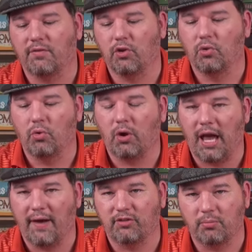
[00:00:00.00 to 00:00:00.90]
If you
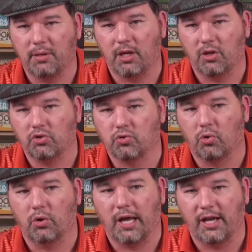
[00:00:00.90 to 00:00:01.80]
have to be in
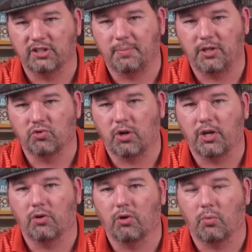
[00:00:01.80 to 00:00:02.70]
control and it has to be a
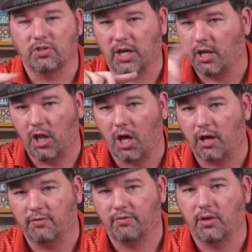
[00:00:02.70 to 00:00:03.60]
dry Euro, which I
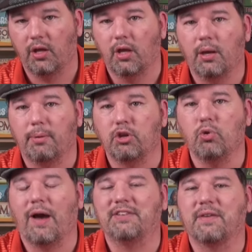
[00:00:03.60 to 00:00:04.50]
love, but
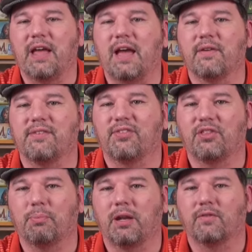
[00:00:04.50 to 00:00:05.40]
you have to have every
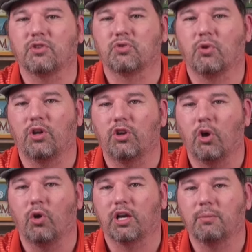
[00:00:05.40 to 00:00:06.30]
bit of control and
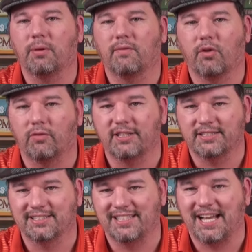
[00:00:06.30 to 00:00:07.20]
no luck can be involved.
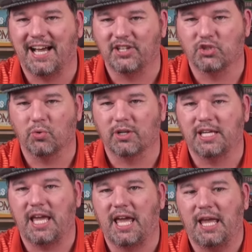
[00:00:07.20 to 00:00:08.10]
This is not your
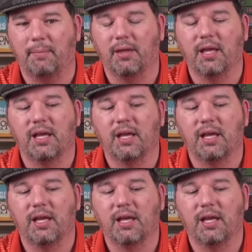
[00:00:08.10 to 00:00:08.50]
game.